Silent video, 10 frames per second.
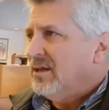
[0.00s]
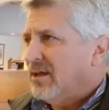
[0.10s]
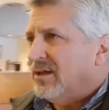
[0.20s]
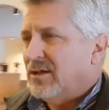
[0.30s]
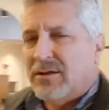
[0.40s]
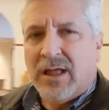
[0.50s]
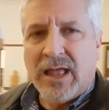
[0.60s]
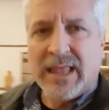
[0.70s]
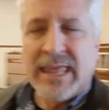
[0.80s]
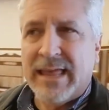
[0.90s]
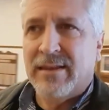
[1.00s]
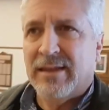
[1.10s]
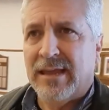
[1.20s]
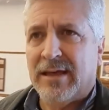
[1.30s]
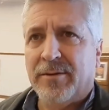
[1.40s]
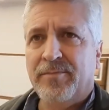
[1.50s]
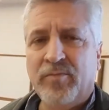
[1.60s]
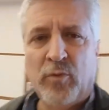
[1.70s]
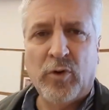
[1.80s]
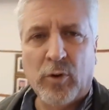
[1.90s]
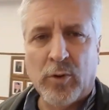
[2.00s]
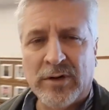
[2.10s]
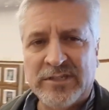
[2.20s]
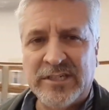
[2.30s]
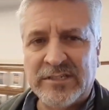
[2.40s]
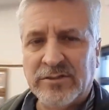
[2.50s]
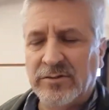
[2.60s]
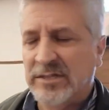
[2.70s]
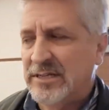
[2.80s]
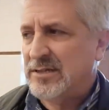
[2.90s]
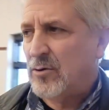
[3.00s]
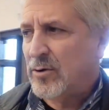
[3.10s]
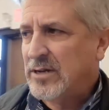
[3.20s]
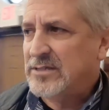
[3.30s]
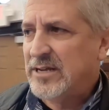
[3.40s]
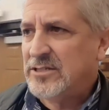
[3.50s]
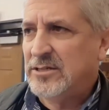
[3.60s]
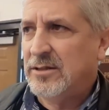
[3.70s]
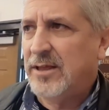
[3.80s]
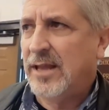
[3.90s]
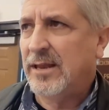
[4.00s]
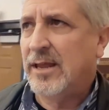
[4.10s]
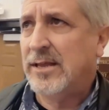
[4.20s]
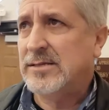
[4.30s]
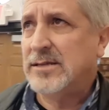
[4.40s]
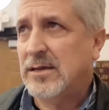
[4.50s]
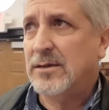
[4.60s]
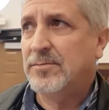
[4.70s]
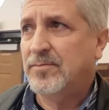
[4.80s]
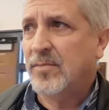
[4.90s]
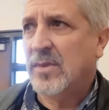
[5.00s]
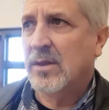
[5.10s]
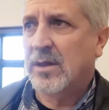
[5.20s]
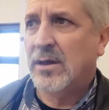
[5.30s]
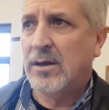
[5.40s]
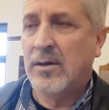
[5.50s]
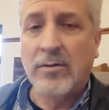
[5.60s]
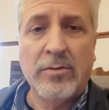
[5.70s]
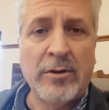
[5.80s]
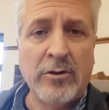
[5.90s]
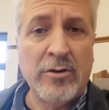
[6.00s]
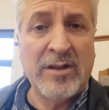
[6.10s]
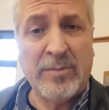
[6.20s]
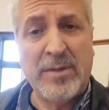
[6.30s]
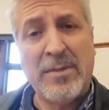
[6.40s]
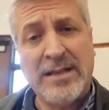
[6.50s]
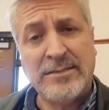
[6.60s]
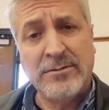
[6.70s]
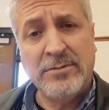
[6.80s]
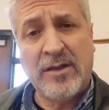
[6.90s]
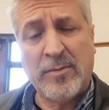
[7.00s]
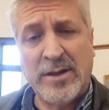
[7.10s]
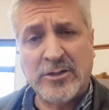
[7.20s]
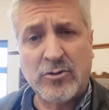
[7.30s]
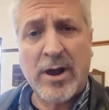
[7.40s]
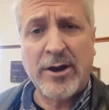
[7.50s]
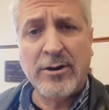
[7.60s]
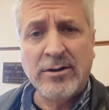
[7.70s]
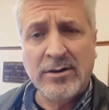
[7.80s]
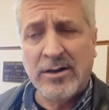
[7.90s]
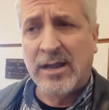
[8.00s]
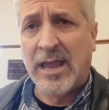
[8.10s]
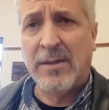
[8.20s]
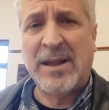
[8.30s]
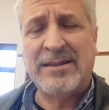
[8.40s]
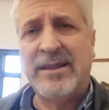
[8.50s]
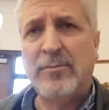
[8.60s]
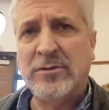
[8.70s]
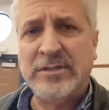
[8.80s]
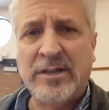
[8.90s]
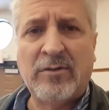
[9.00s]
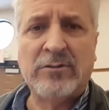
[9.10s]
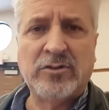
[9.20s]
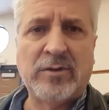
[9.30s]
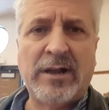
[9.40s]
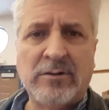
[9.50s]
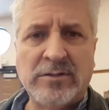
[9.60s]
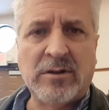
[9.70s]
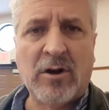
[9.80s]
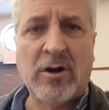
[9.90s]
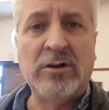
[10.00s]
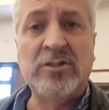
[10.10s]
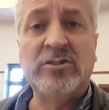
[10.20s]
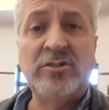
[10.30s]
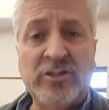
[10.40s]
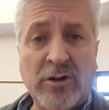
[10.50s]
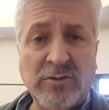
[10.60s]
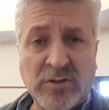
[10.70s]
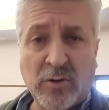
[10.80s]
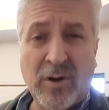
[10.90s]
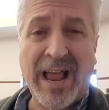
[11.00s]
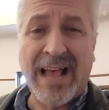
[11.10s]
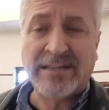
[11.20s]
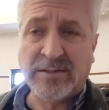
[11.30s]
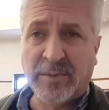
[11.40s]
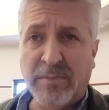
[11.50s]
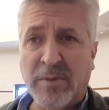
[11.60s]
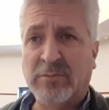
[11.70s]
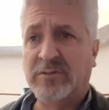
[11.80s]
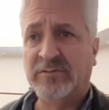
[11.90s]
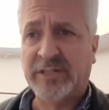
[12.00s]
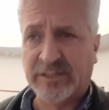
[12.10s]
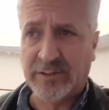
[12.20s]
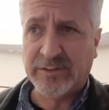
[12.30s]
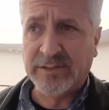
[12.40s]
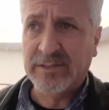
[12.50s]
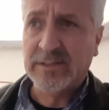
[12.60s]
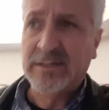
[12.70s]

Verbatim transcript: Uh, again, the uh, Royal Order of Jesters is an organization that is, uh, uh, you have to be a Mason, you have to be a Shriner, and about ten percent of all Shriners are chosen or asked to be members of Jesters.